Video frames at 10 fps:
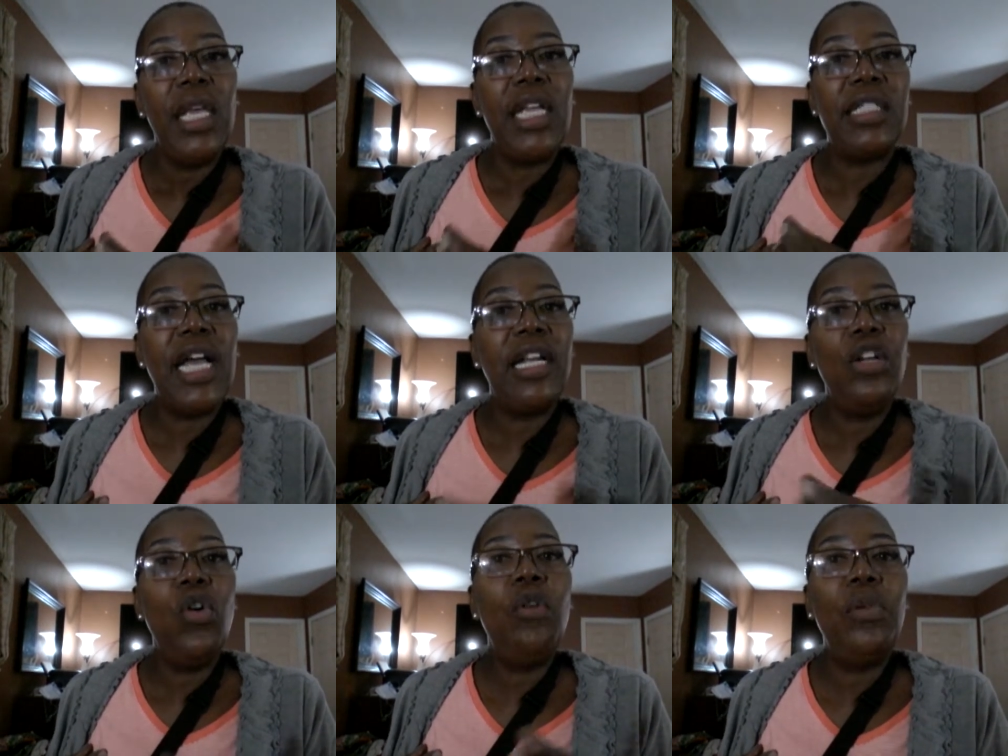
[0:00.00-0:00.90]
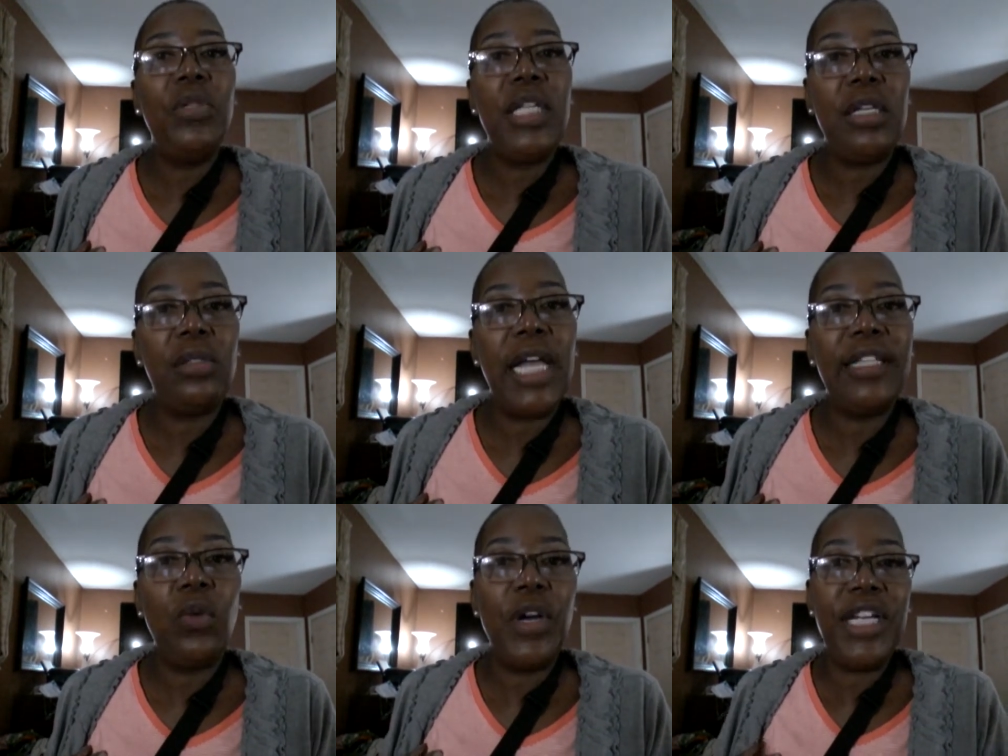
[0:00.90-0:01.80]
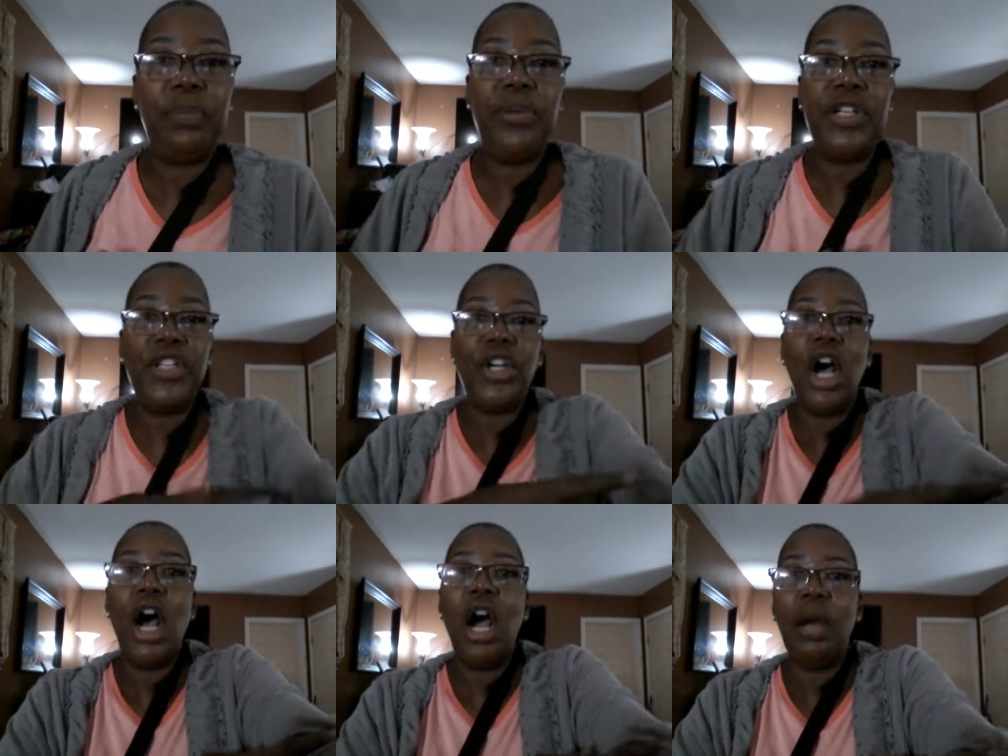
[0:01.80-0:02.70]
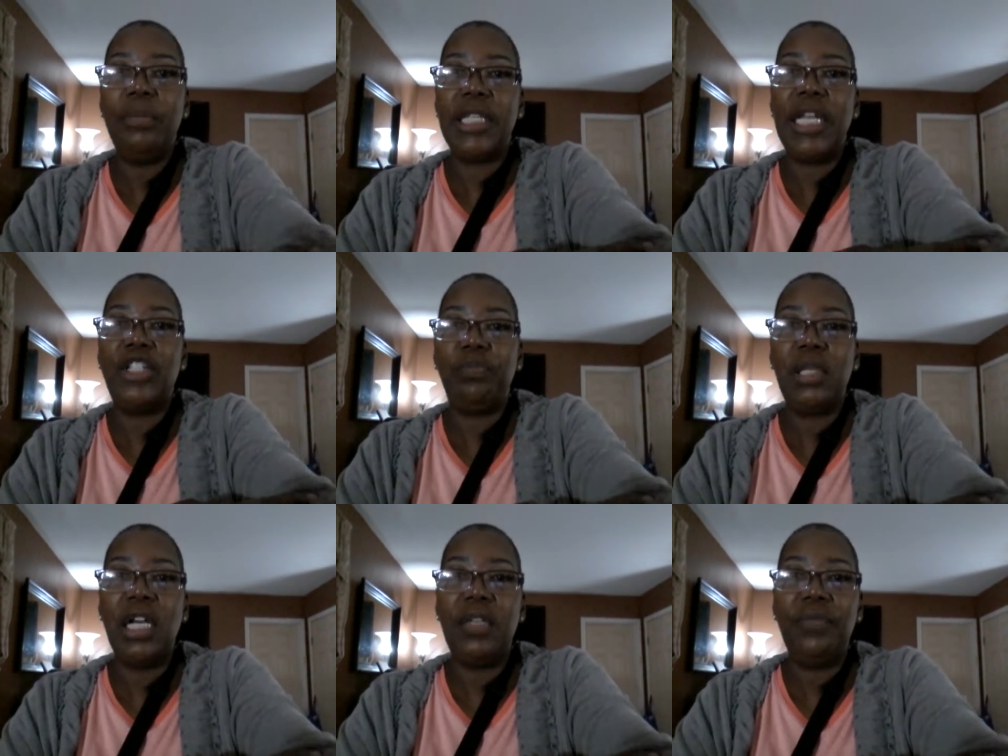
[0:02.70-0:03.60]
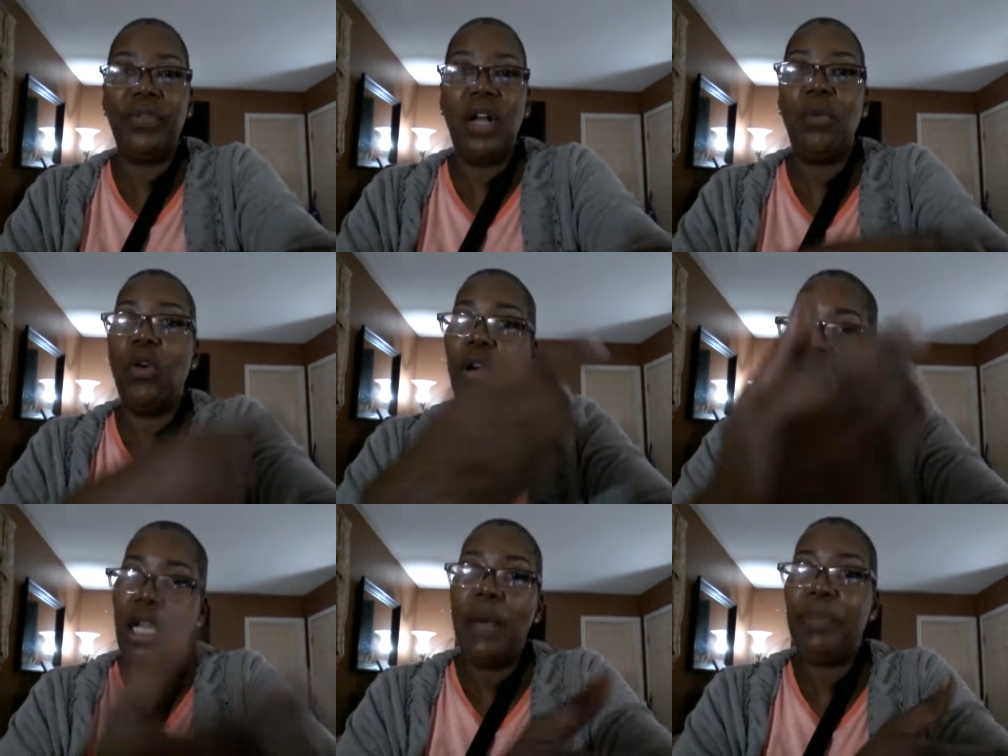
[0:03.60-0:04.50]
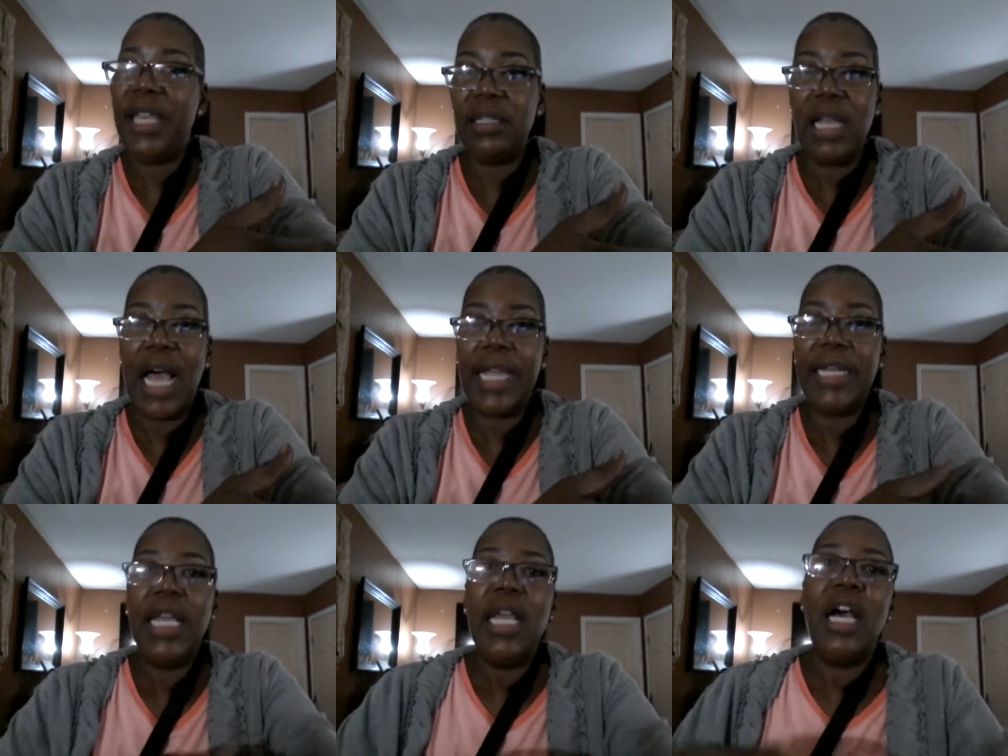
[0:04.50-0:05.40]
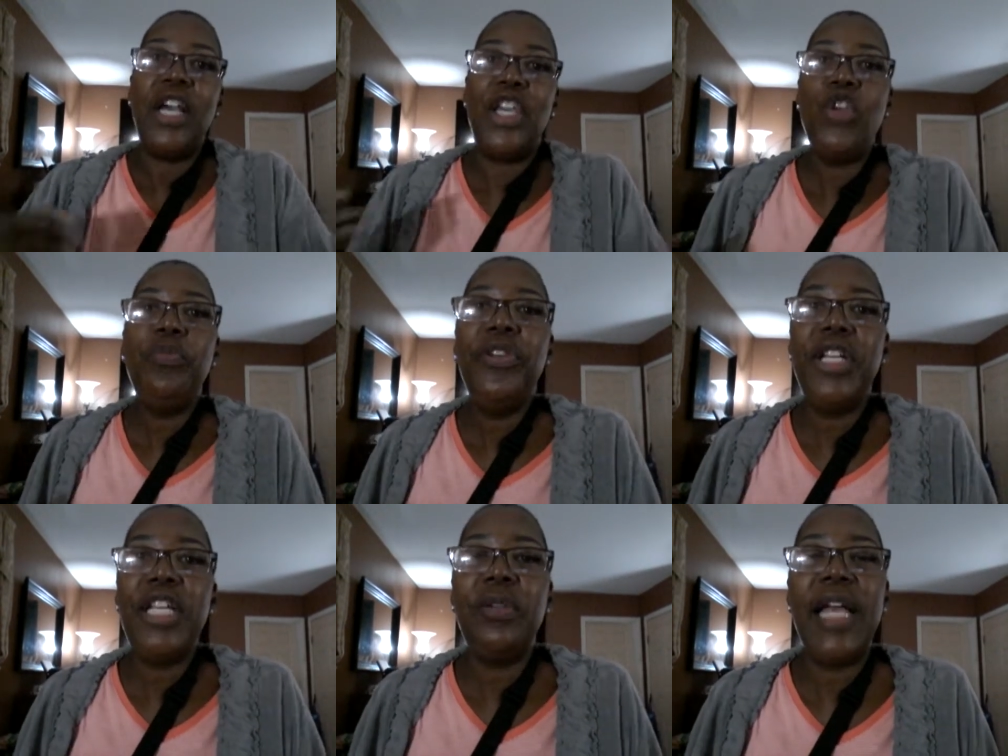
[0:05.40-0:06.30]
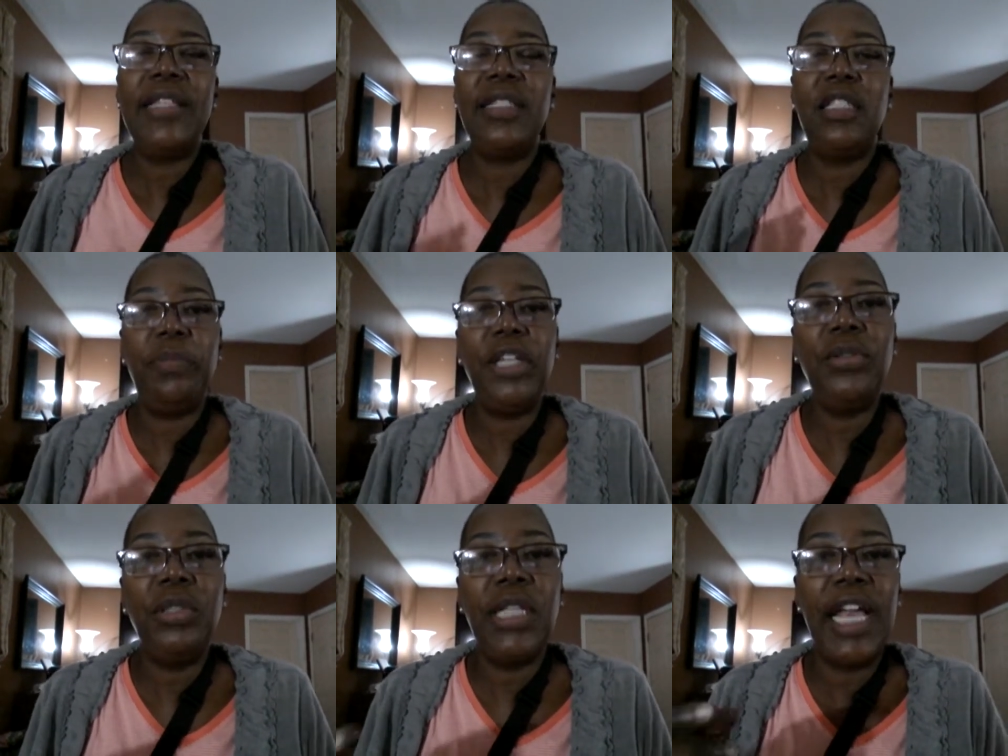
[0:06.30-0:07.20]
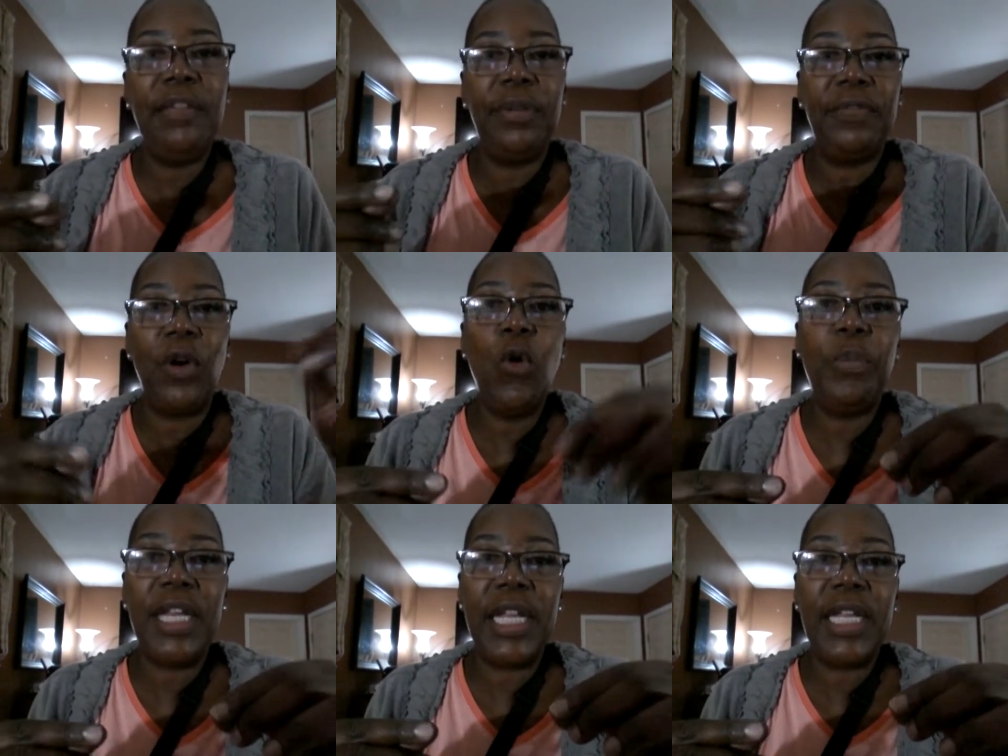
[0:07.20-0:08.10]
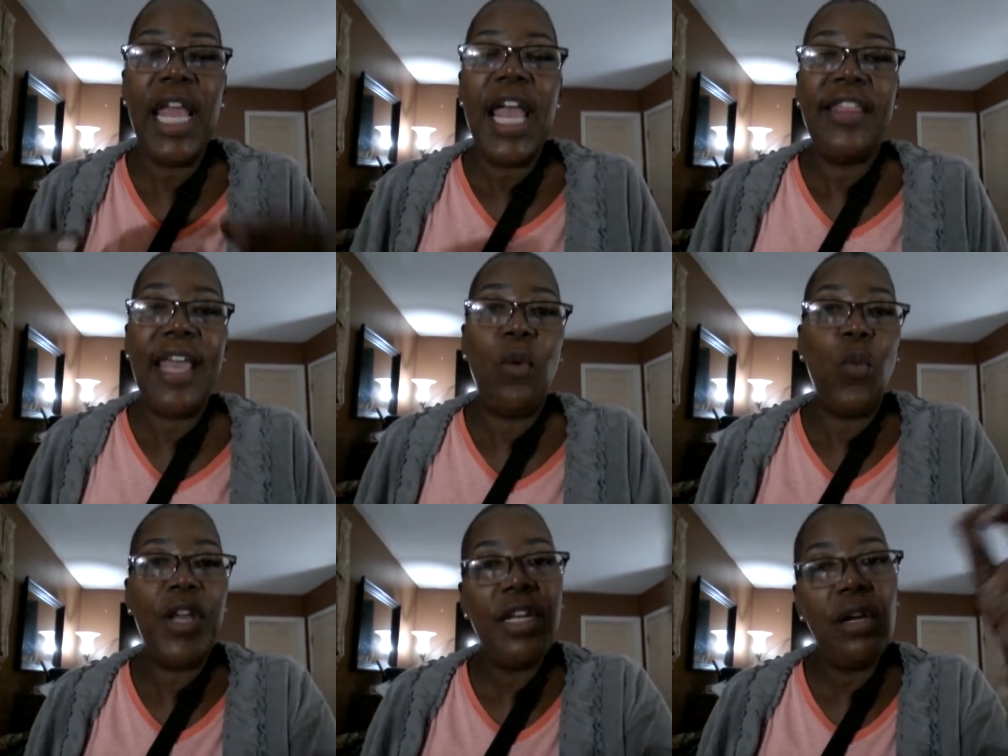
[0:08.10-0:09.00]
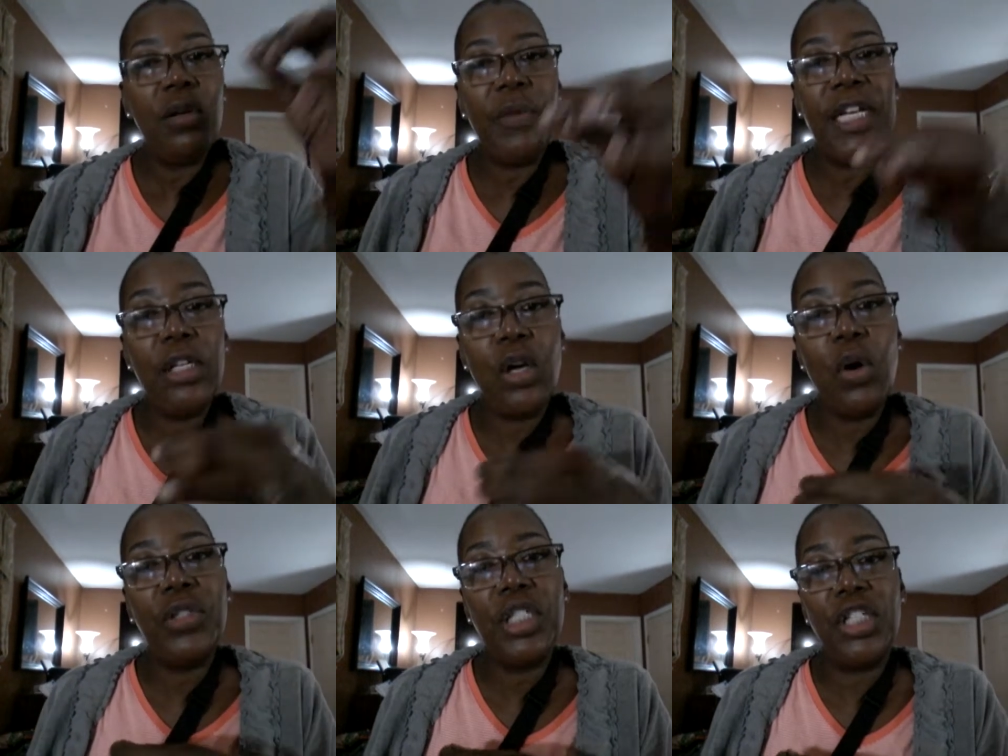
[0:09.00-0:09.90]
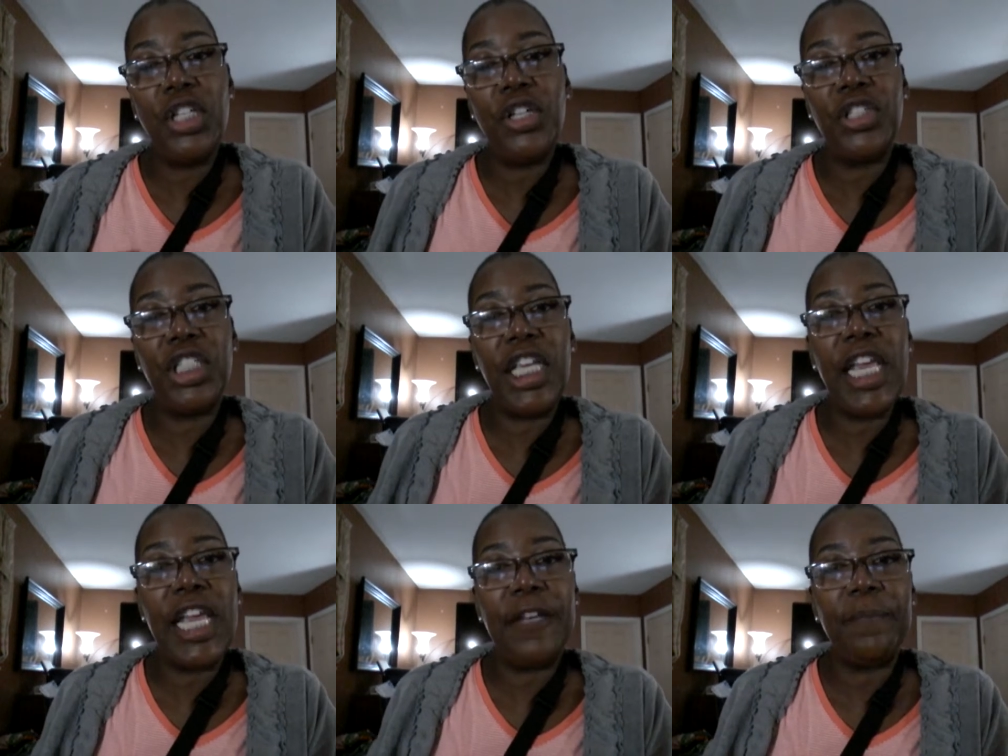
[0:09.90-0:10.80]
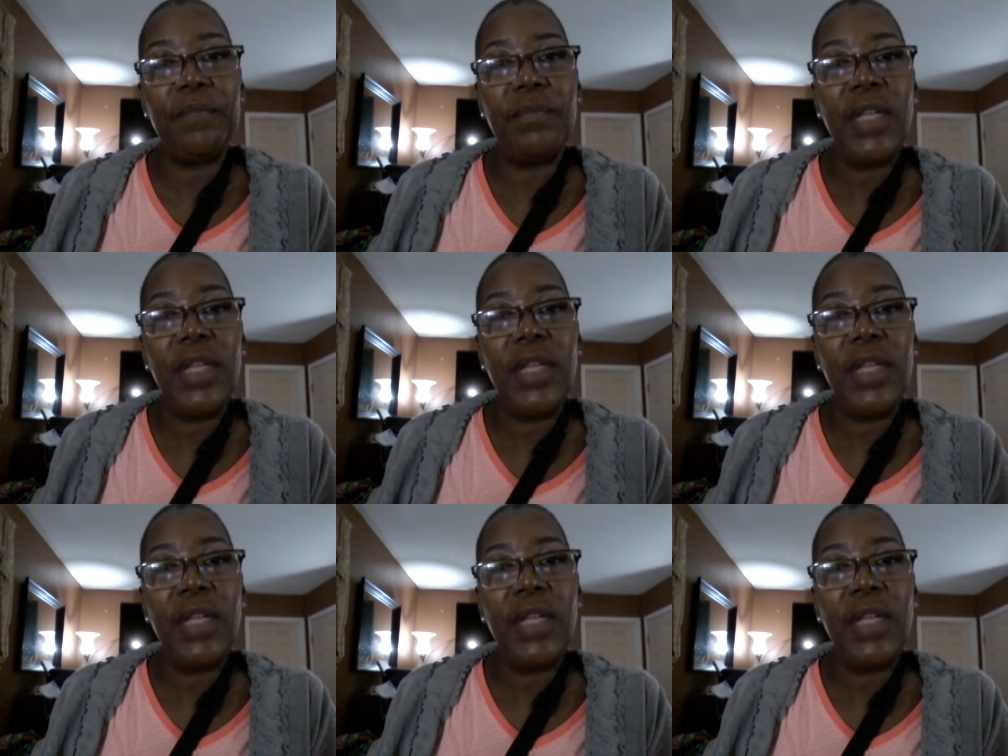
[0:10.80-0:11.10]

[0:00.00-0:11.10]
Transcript: it's not a normal needle like the one they put in your arm to get blood from or a PICC line. A Huber needle has a special type of opening that when it when it goes into your skin,